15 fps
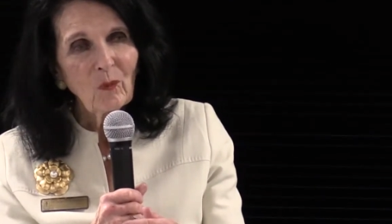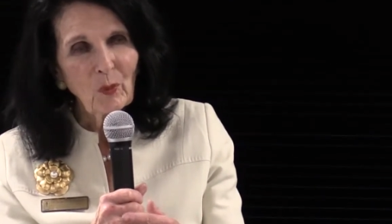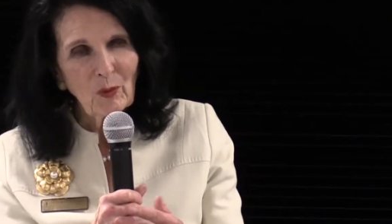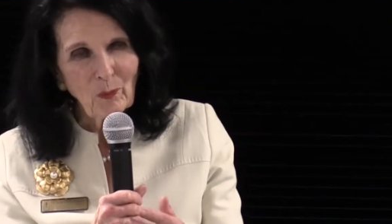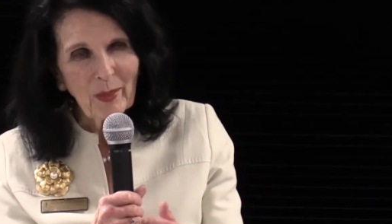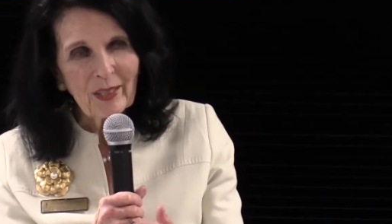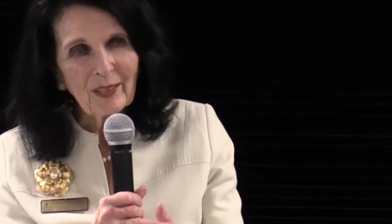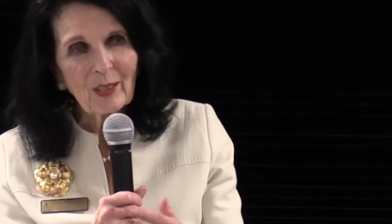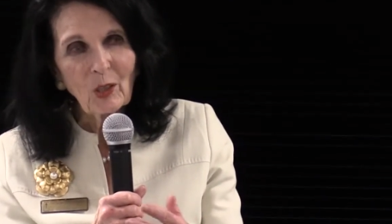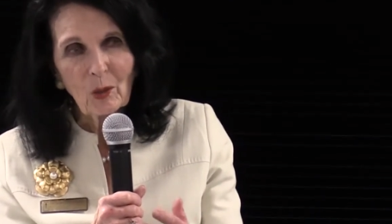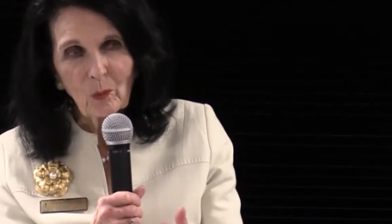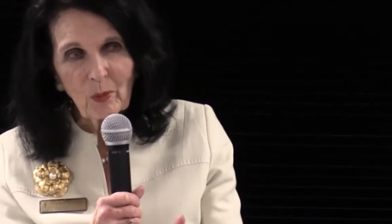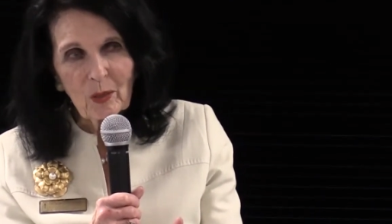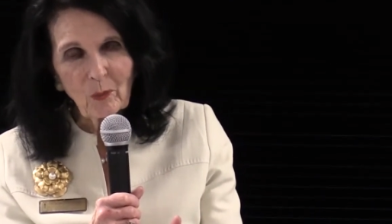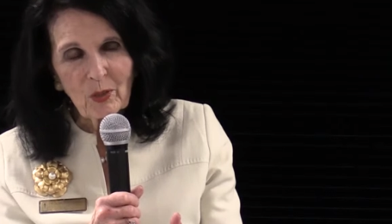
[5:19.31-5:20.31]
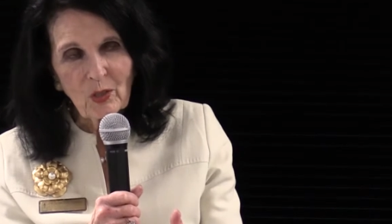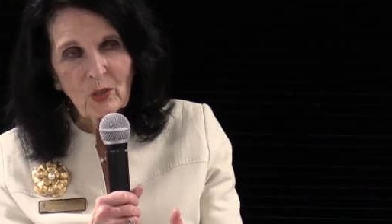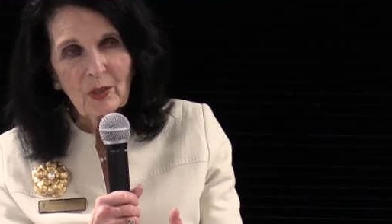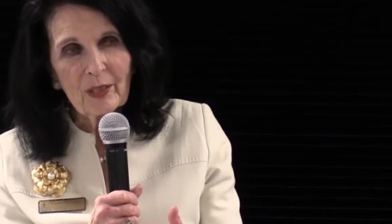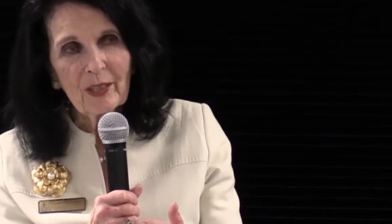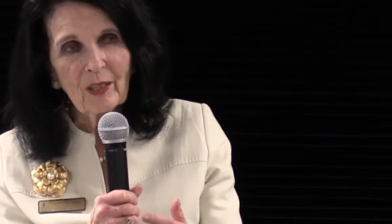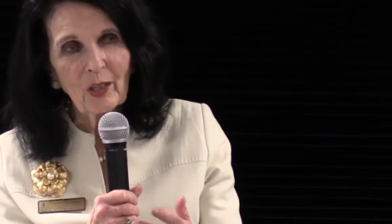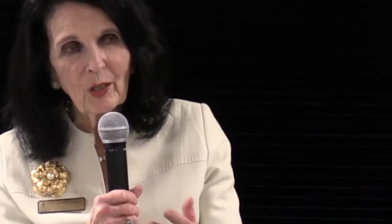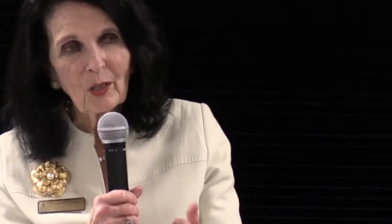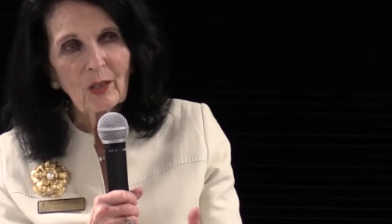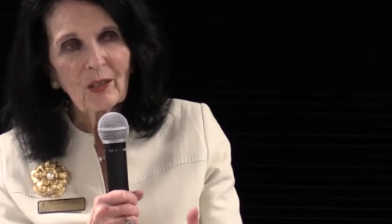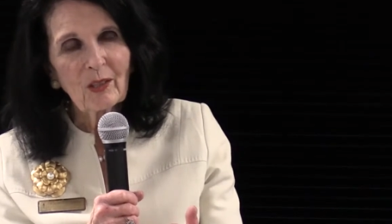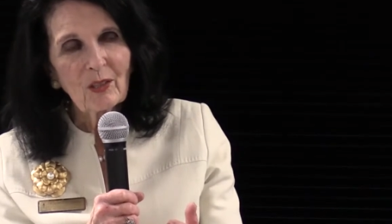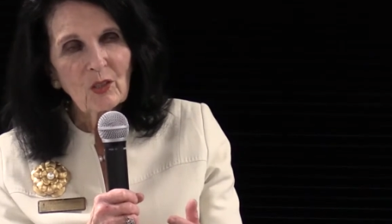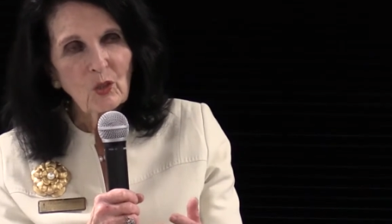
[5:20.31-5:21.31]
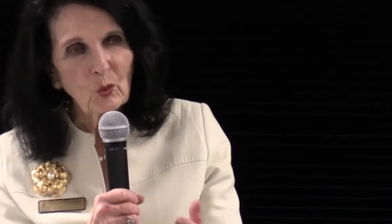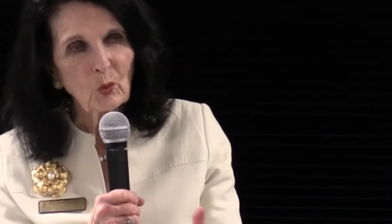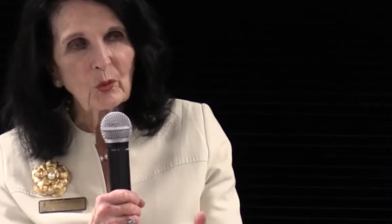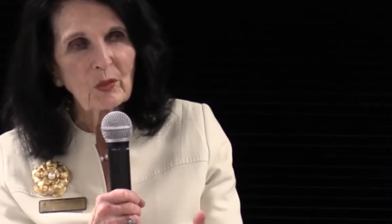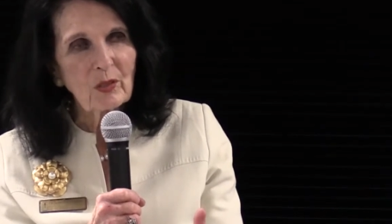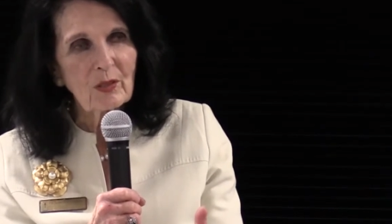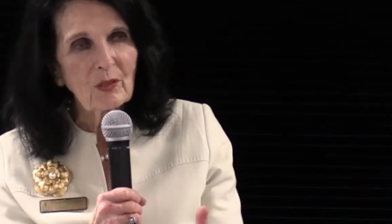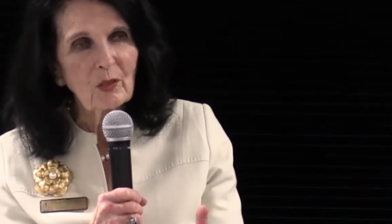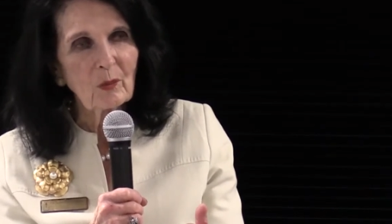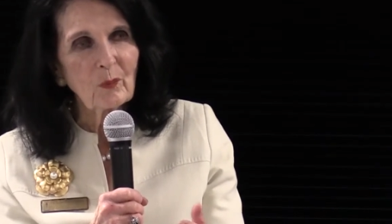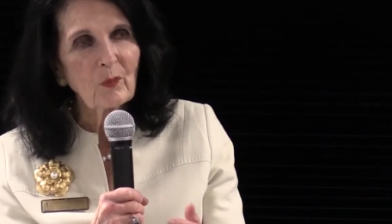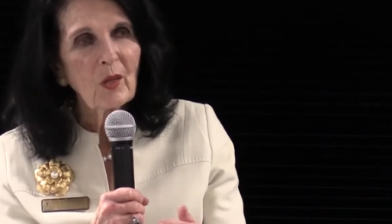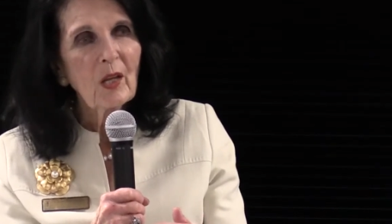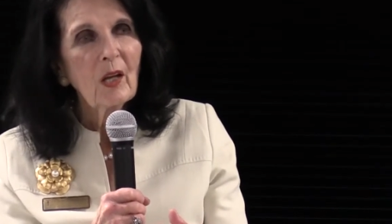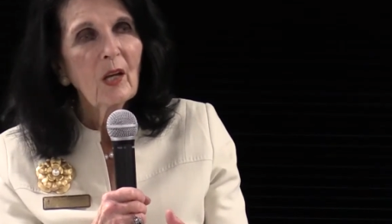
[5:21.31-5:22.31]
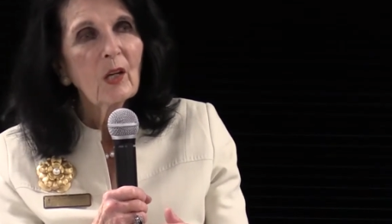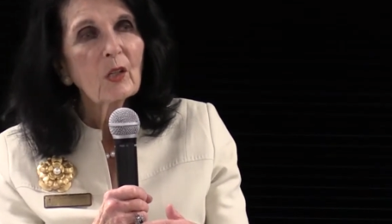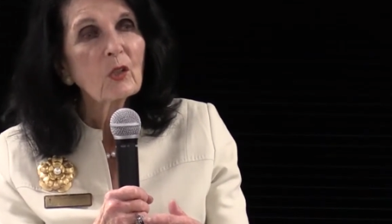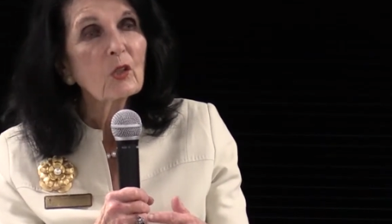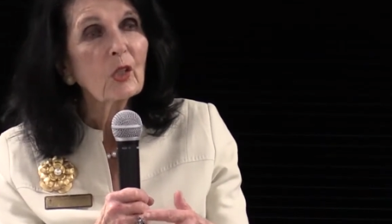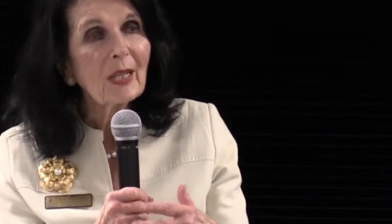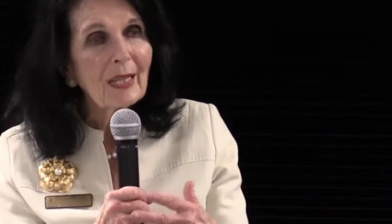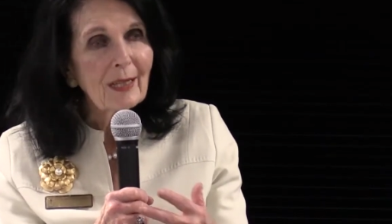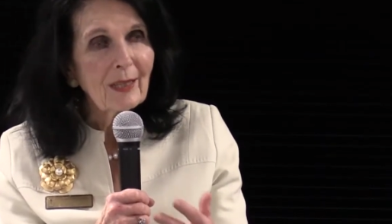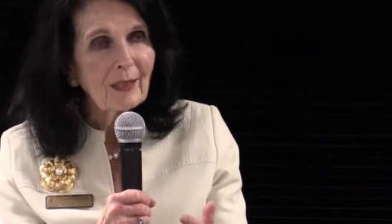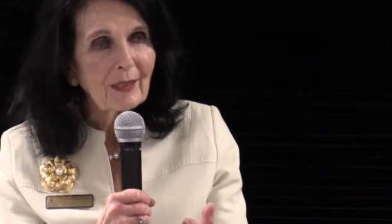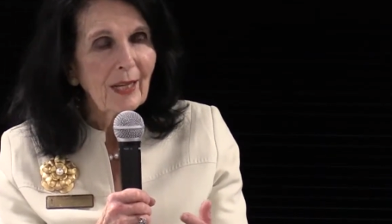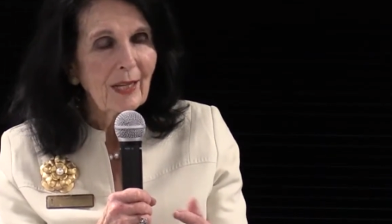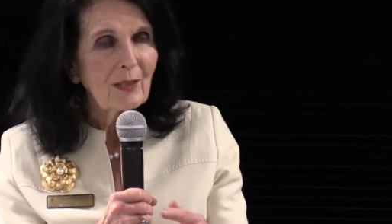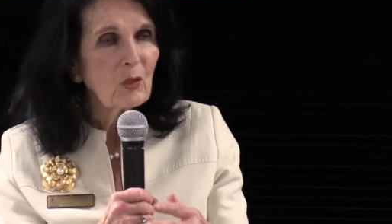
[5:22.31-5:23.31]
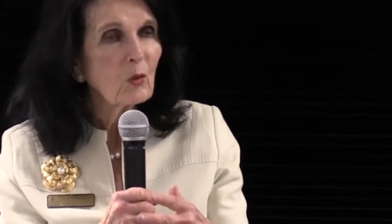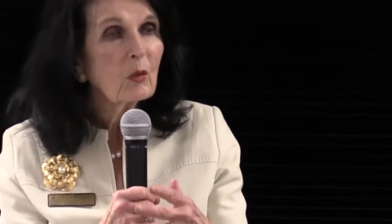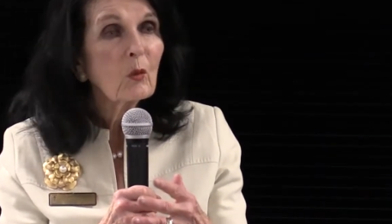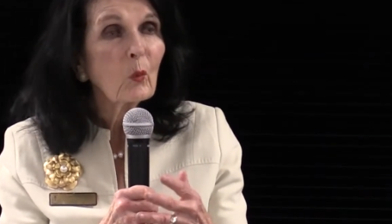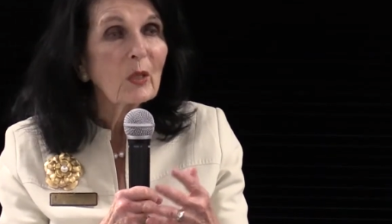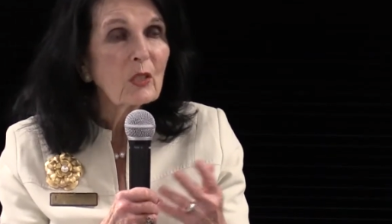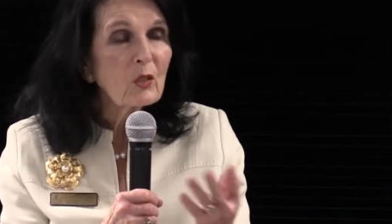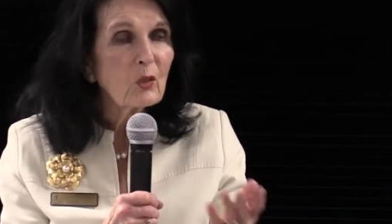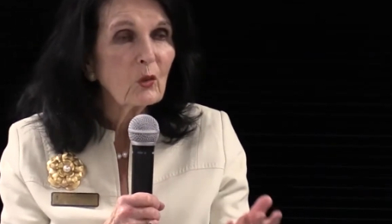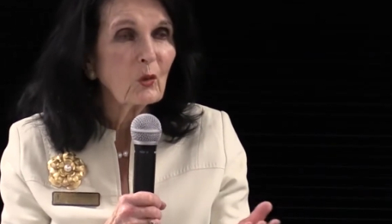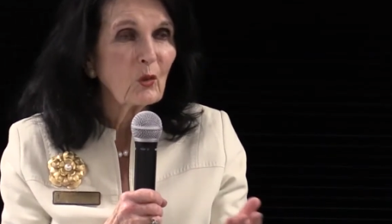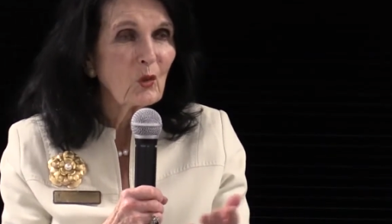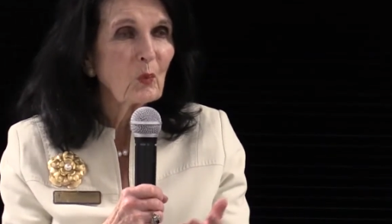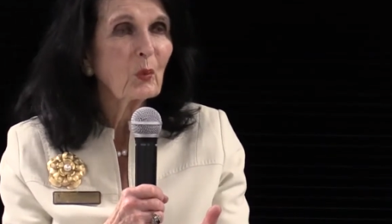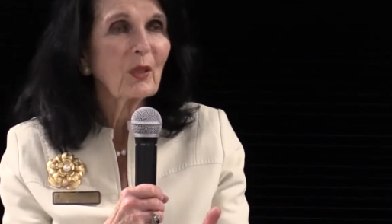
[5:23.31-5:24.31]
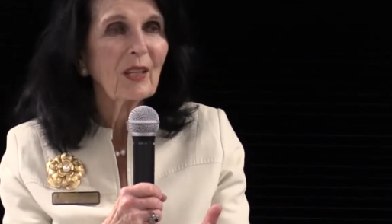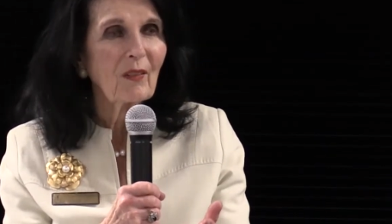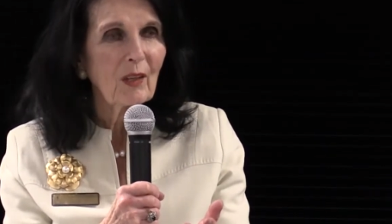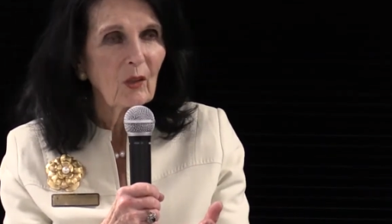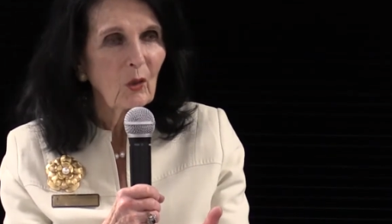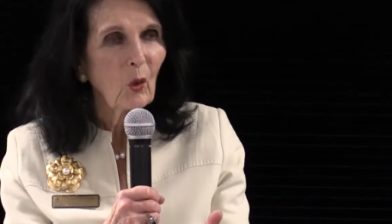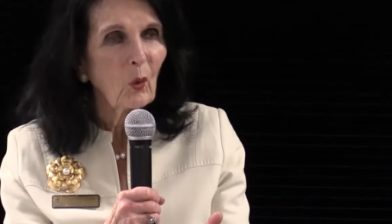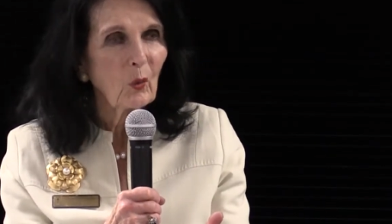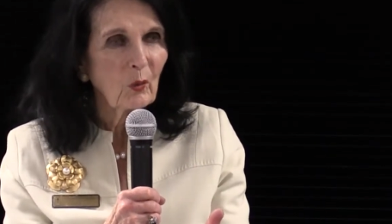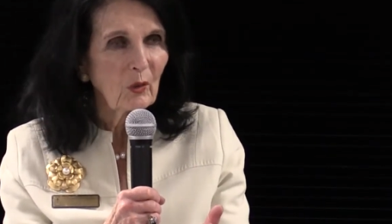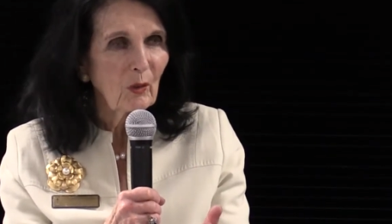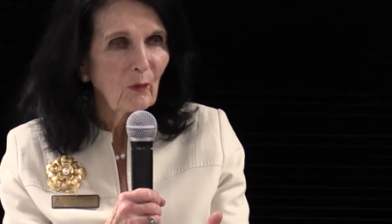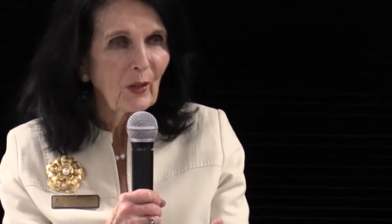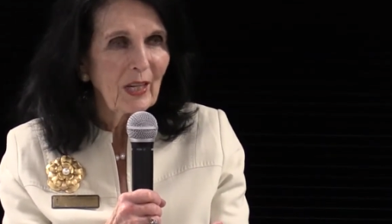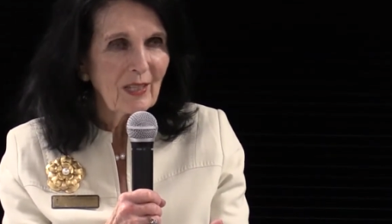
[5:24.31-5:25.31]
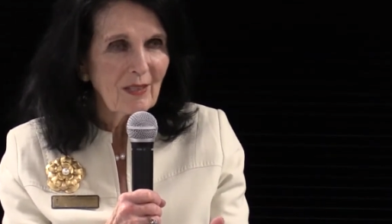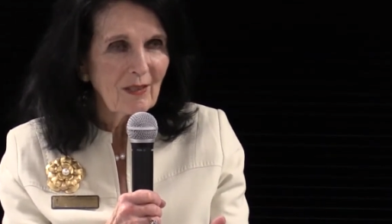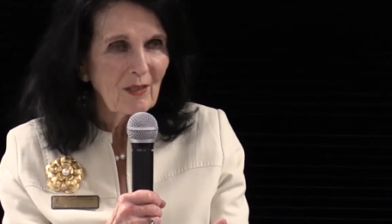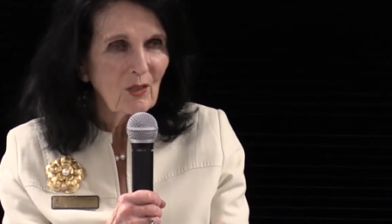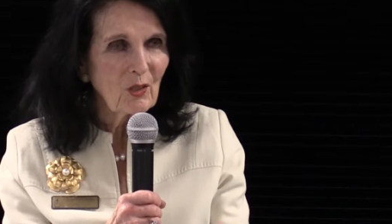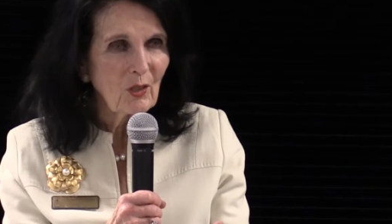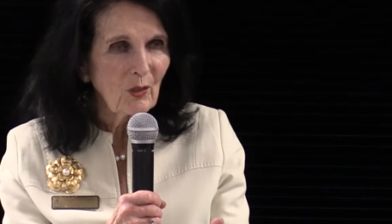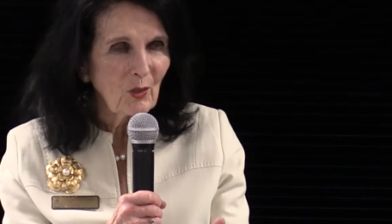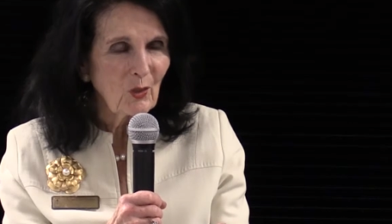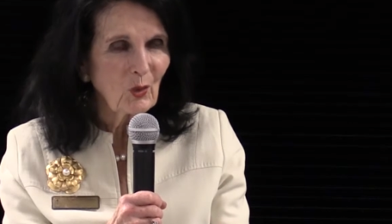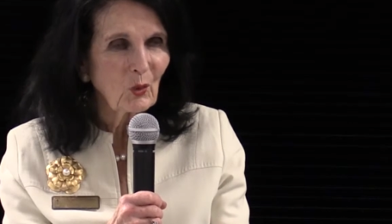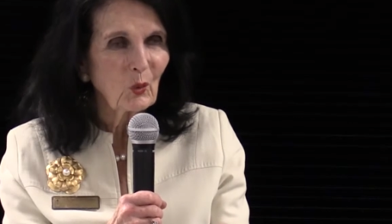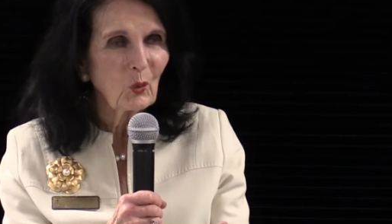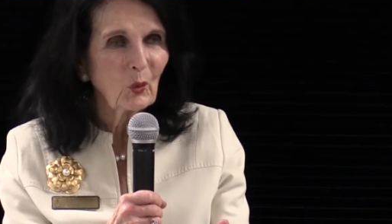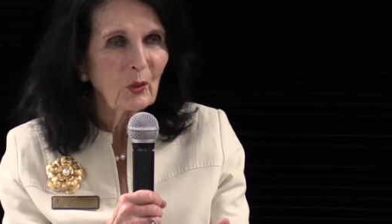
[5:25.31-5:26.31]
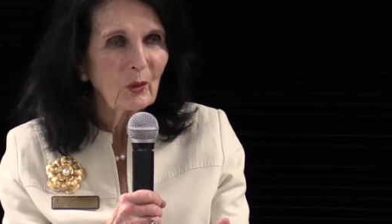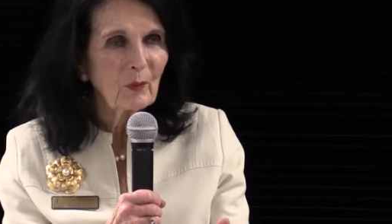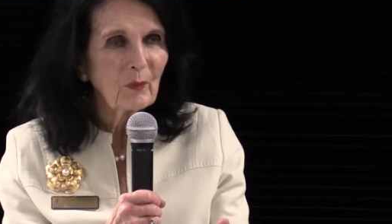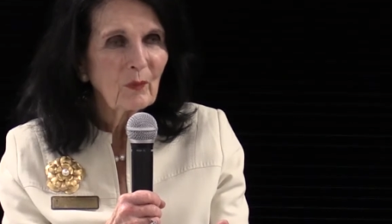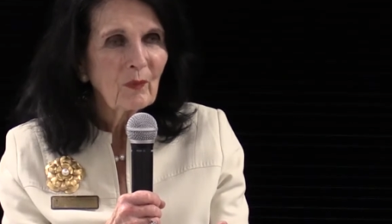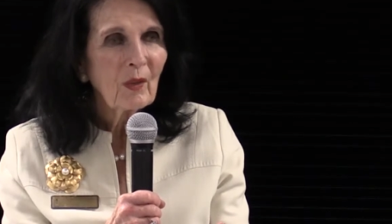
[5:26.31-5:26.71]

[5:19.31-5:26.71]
We made a commitment in our school system to e-class when students bring their own devices to the school.